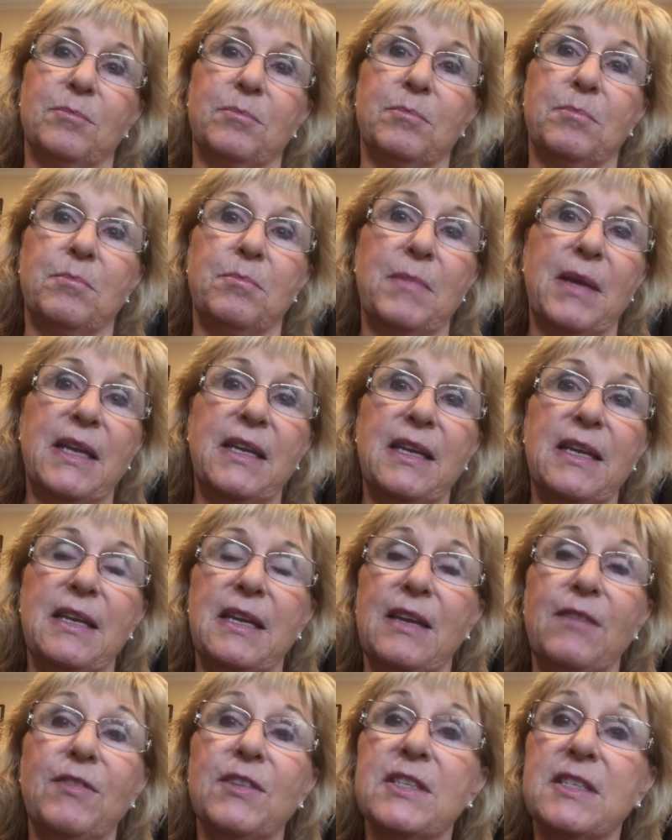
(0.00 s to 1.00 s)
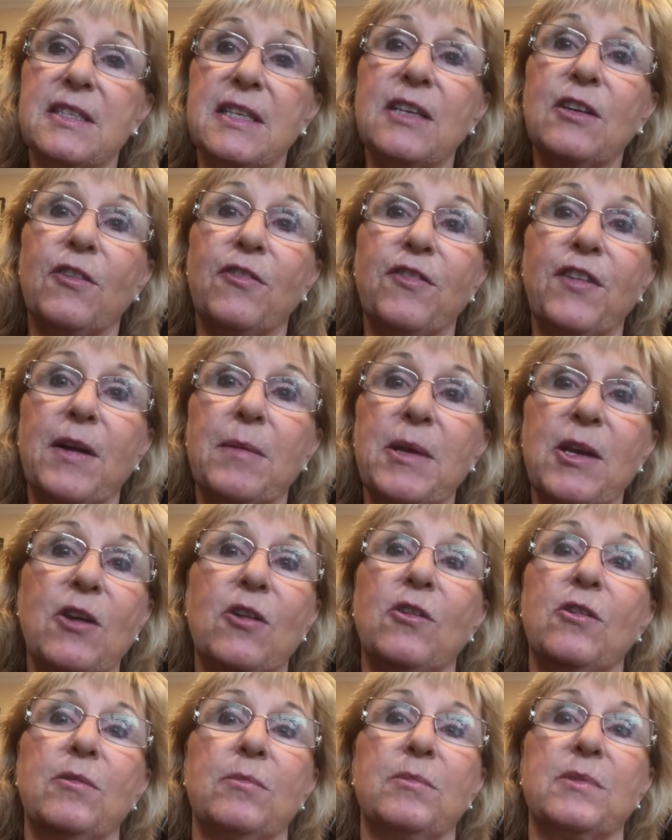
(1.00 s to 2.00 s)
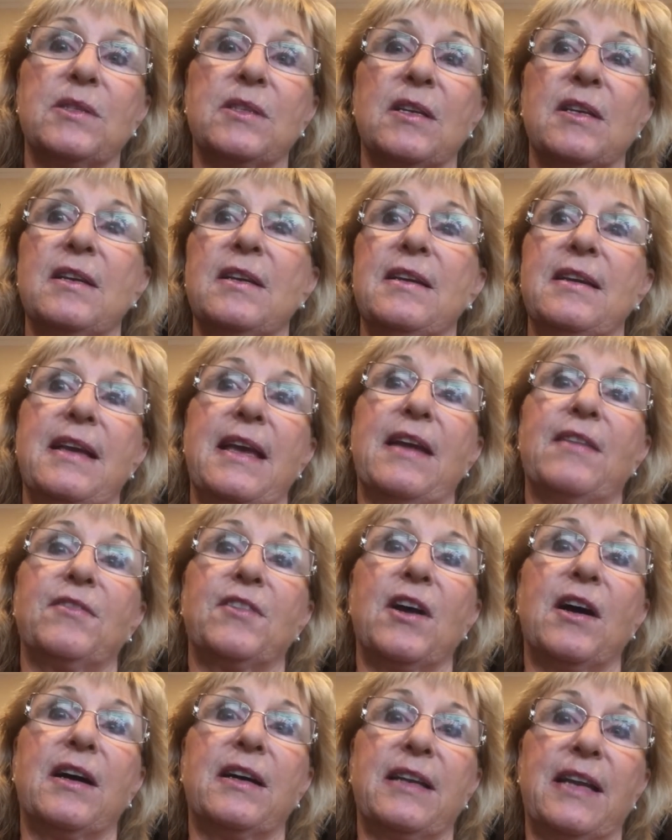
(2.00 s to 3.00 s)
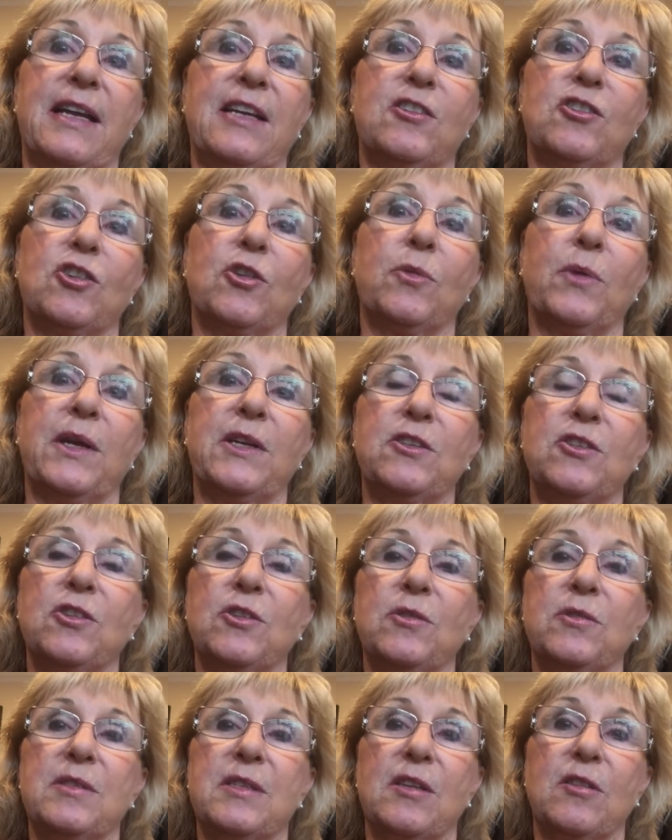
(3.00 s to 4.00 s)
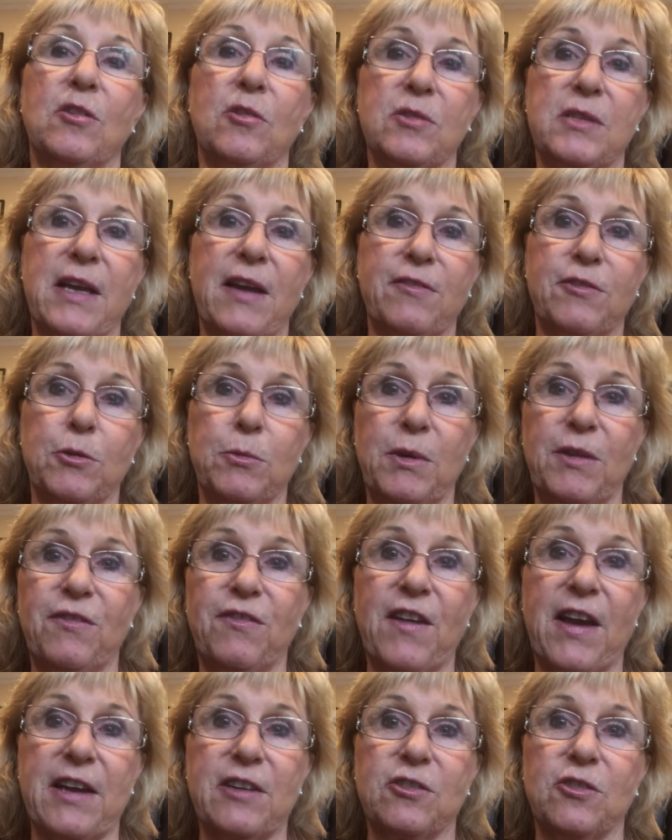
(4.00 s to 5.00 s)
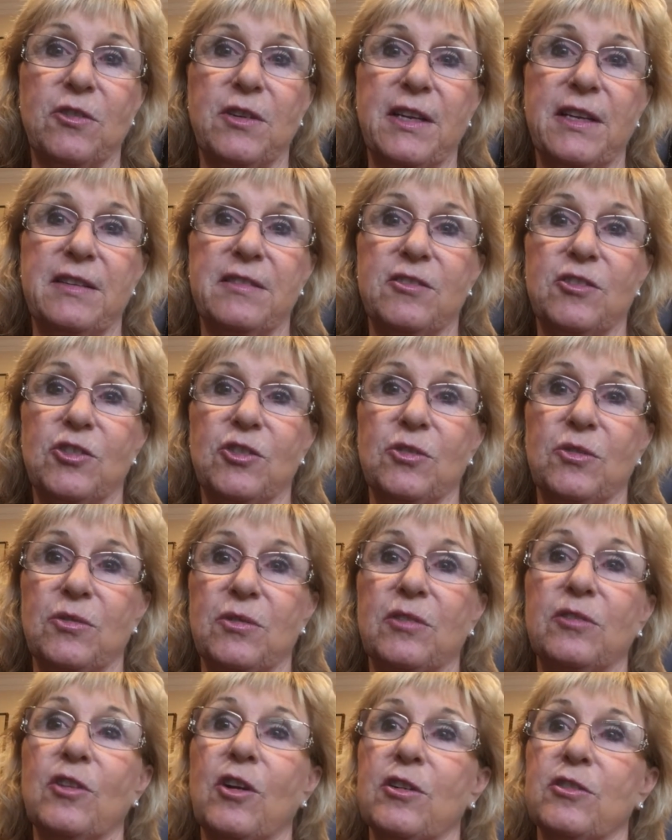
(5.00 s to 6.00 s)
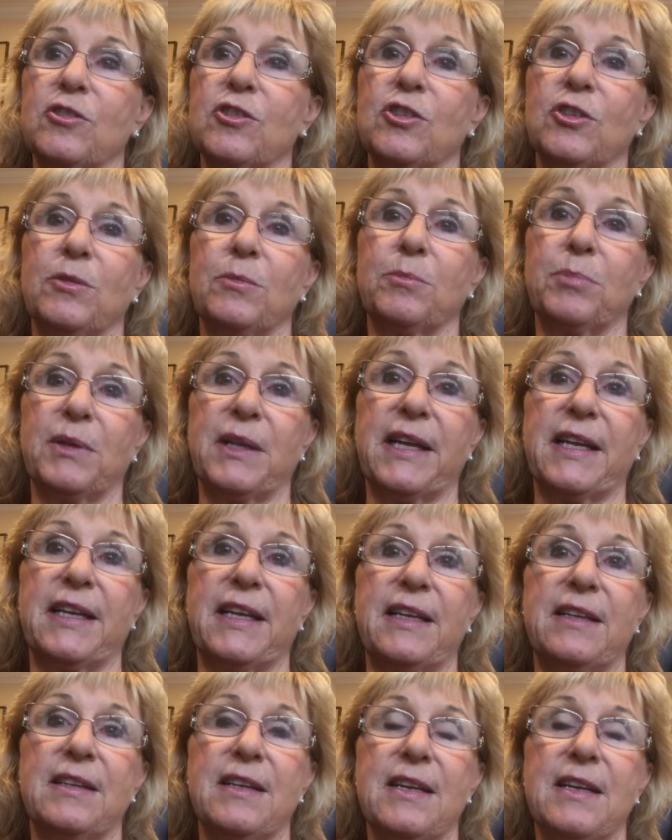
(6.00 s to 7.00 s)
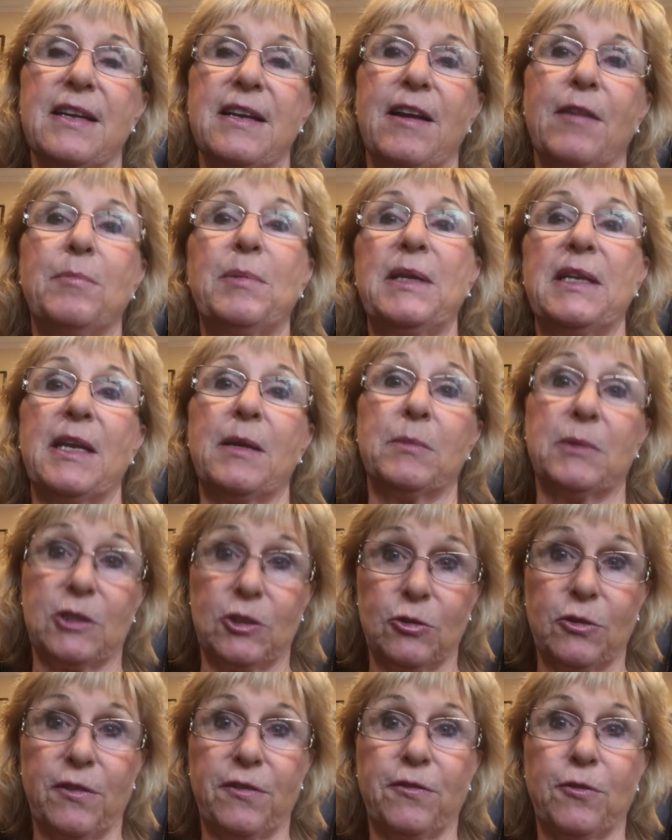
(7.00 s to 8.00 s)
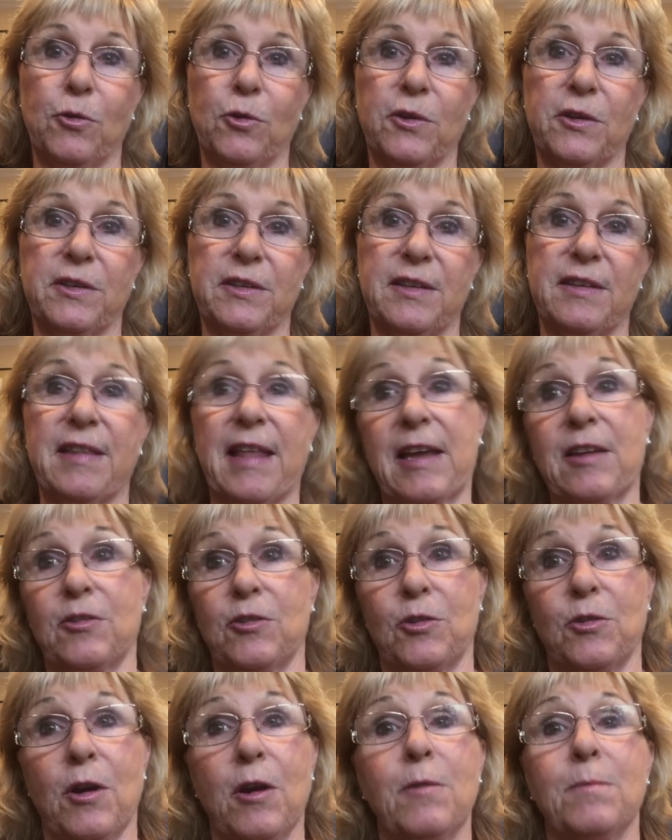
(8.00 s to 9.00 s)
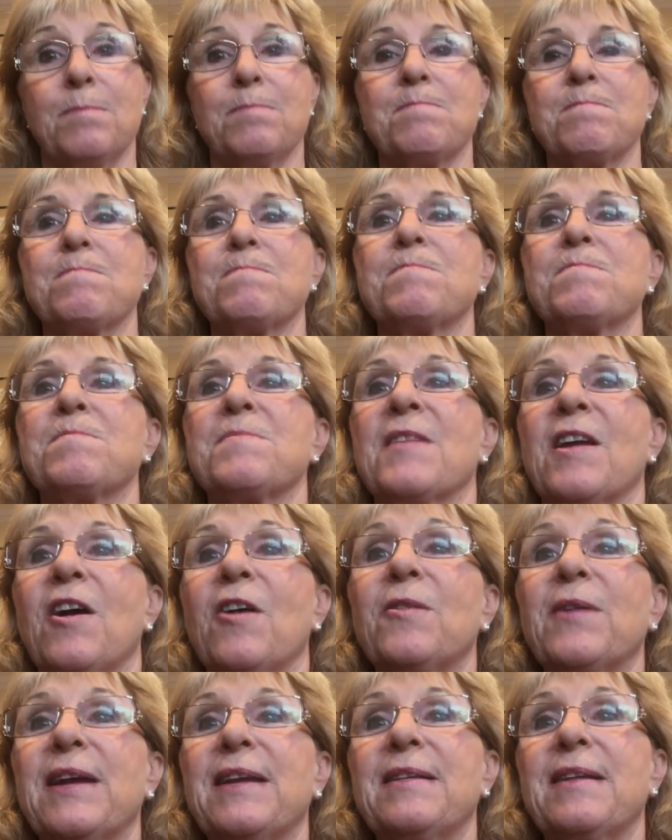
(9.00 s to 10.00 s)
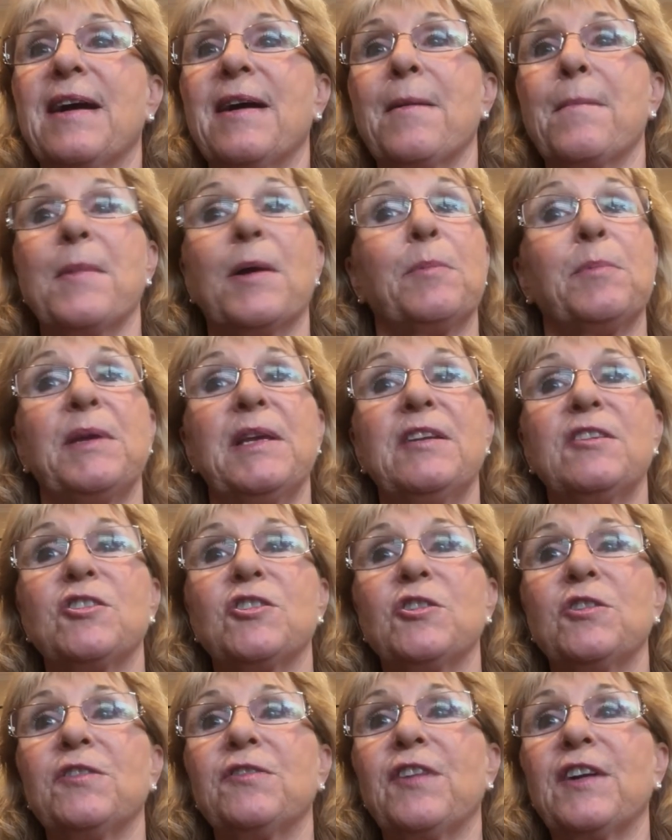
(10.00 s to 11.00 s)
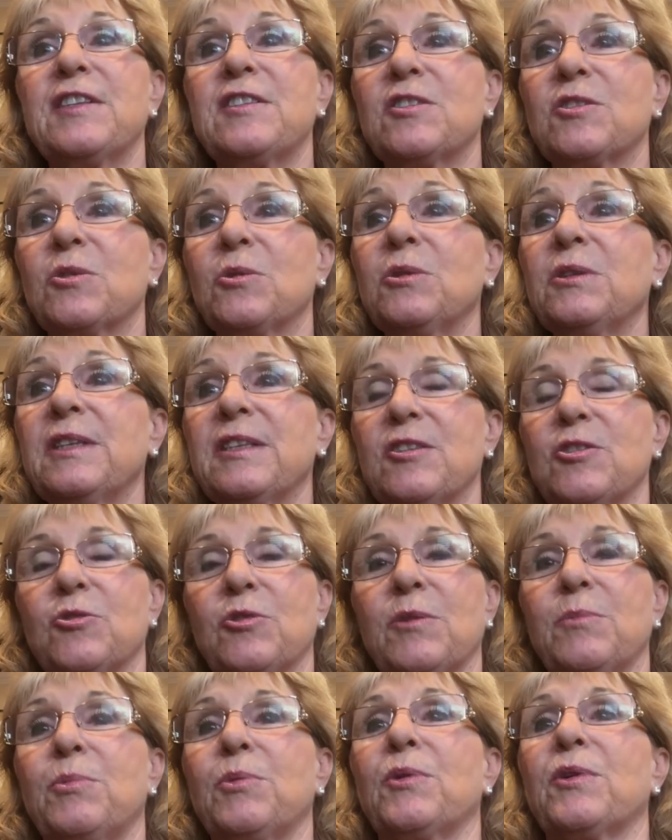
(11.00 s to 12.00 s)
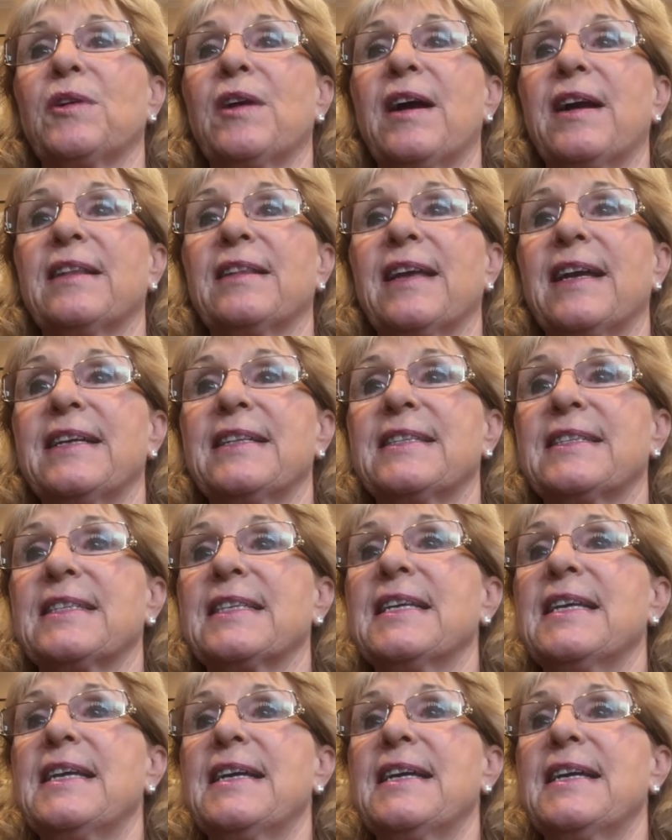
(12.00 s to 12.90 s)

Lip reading: Many, even single family homes, have got HOA dues, and those have to be factored into the long-term planning of being able to afford that new home. All right, Milpitas Unified School District Board highlights.